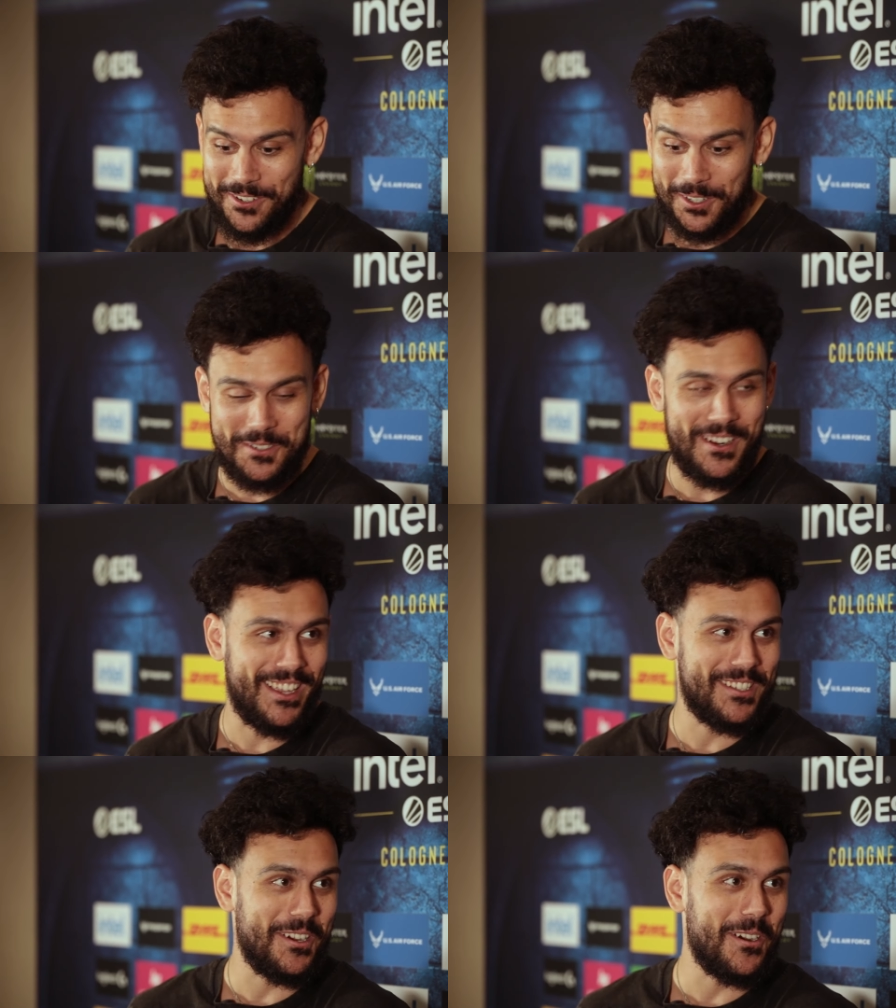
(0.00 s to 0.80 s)
and you're not doing
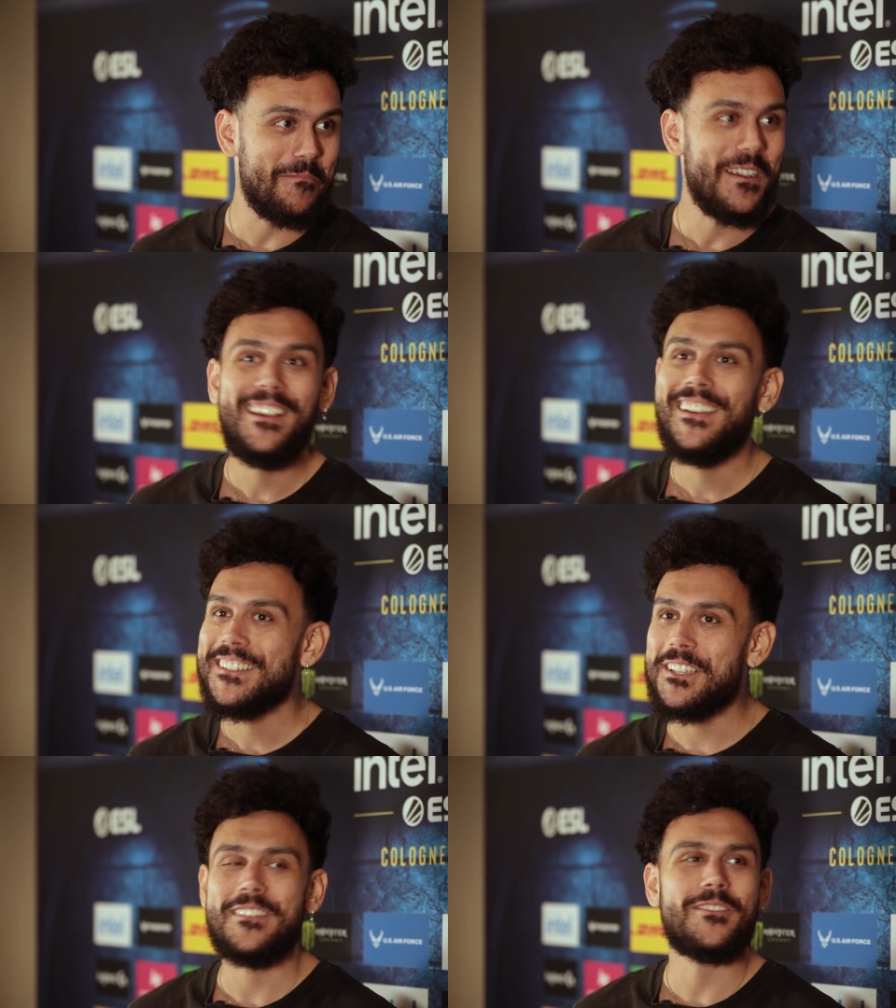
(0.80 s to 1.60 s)
your job.
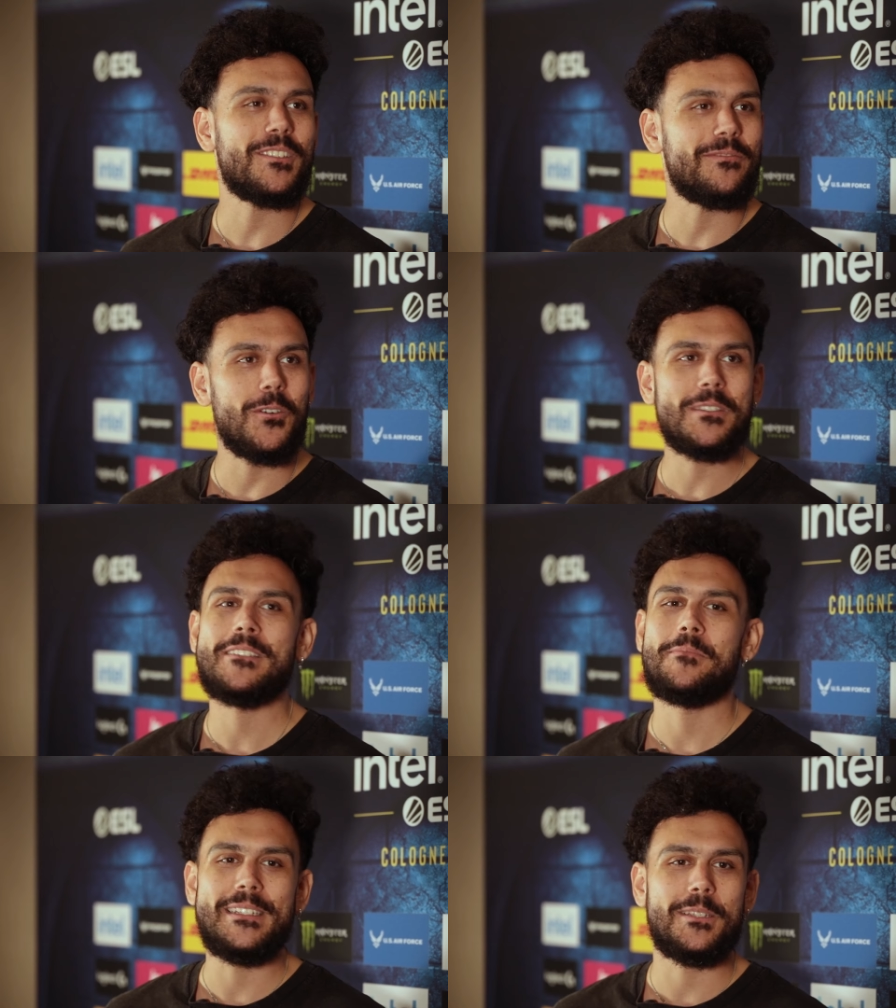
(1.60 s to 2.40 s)
So it just
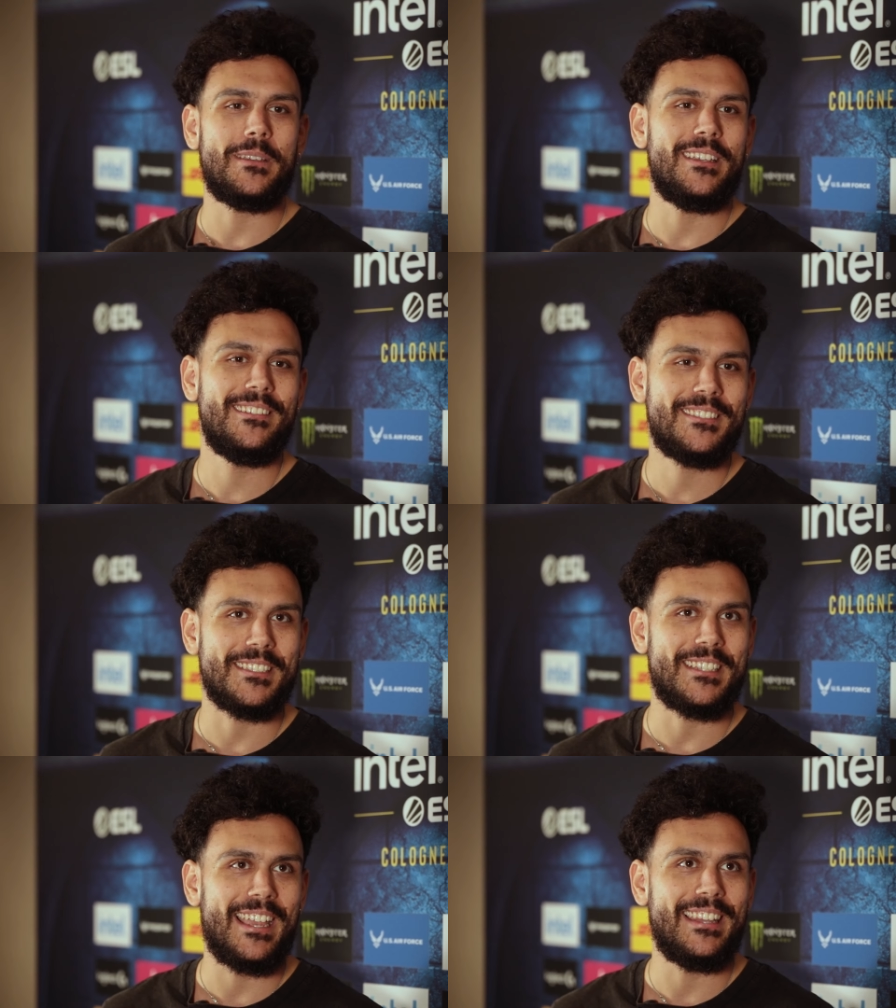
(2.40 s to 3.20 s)
forces me to be to
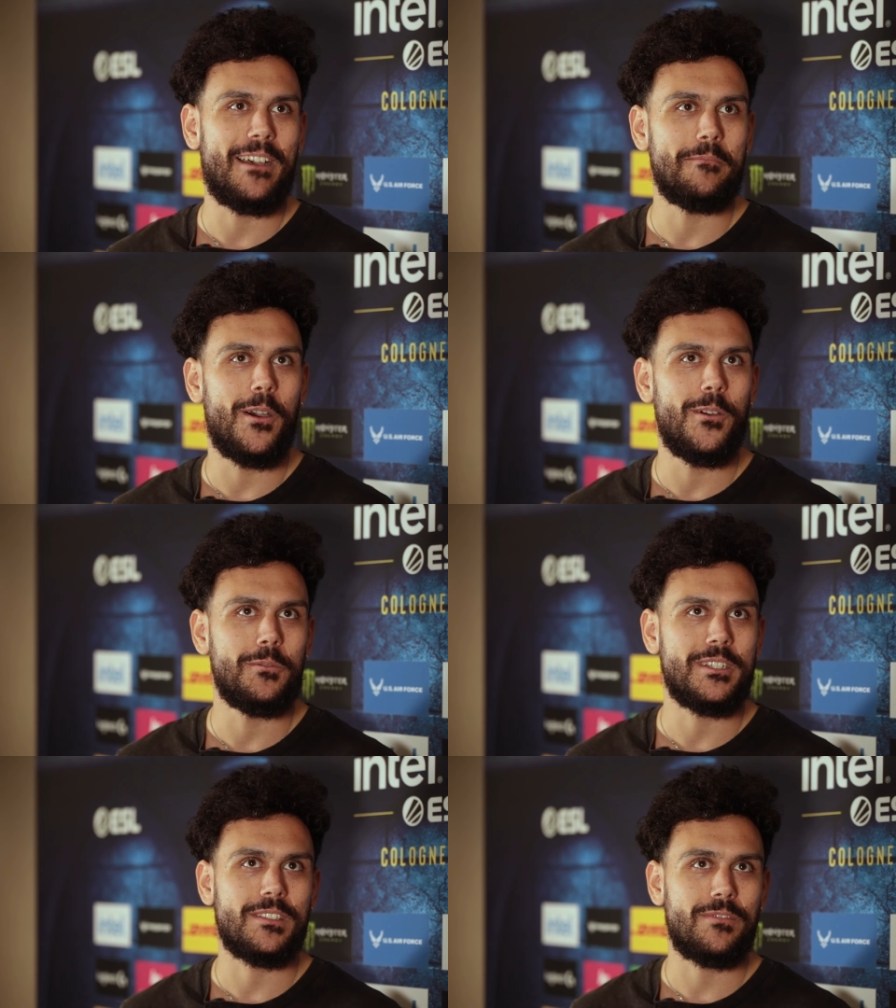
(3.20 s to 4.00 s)
stay in that mode,
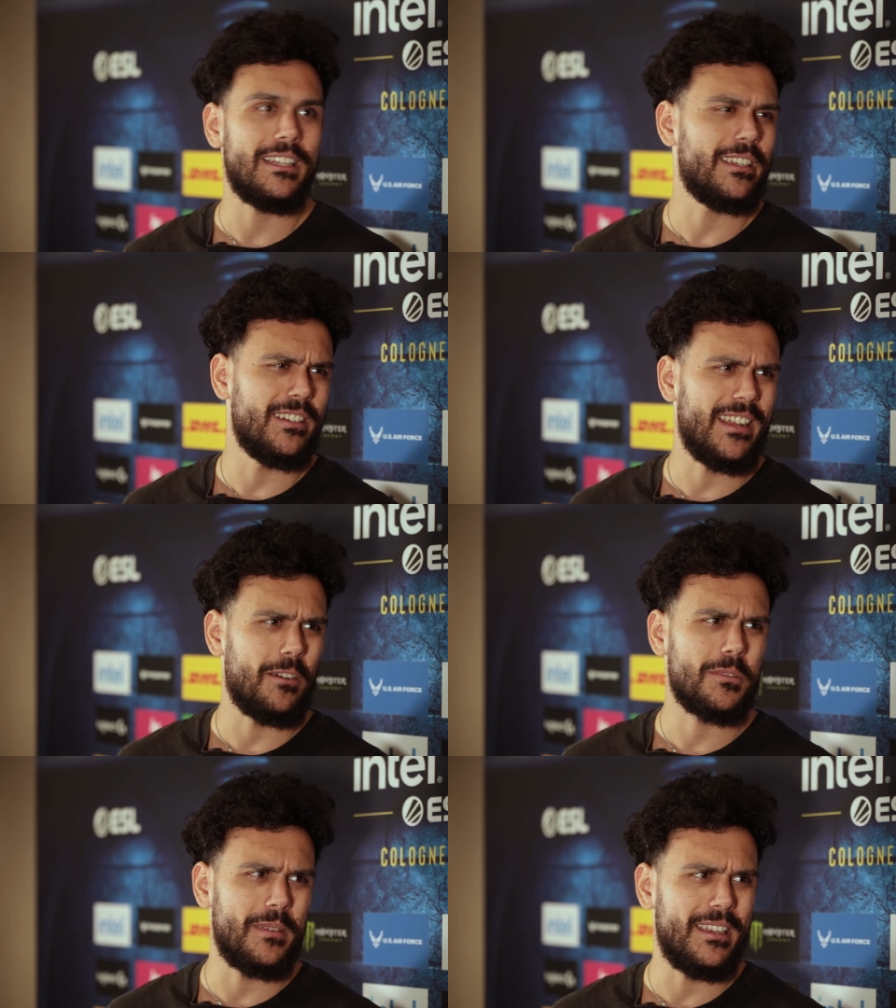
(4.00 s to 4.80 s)
which is really good. It
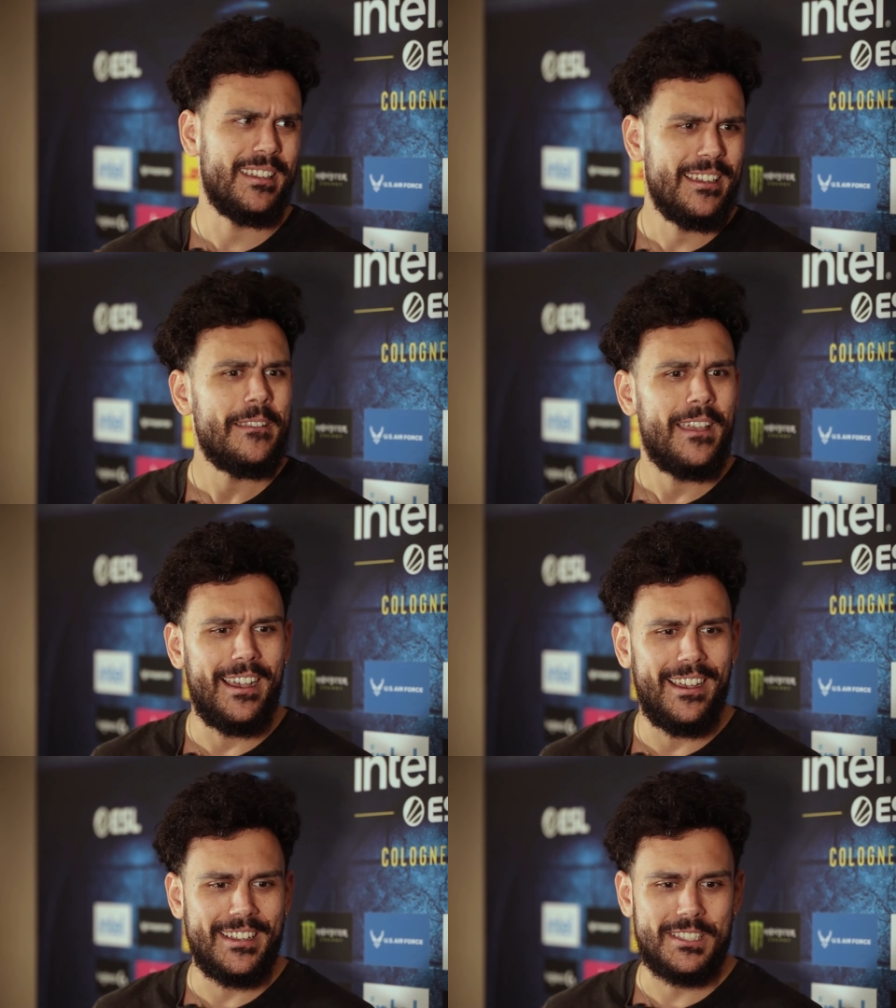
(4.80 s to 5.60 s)
helps me.
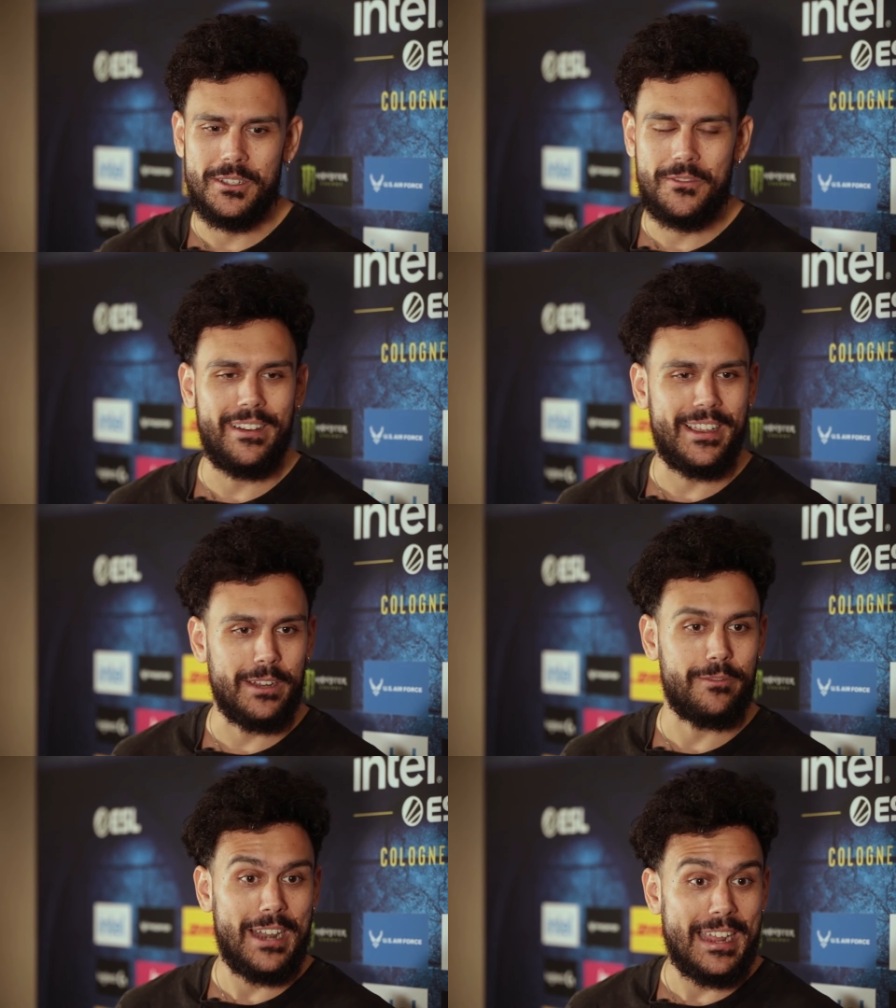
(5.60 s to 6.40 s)
Uh, so it's very kind of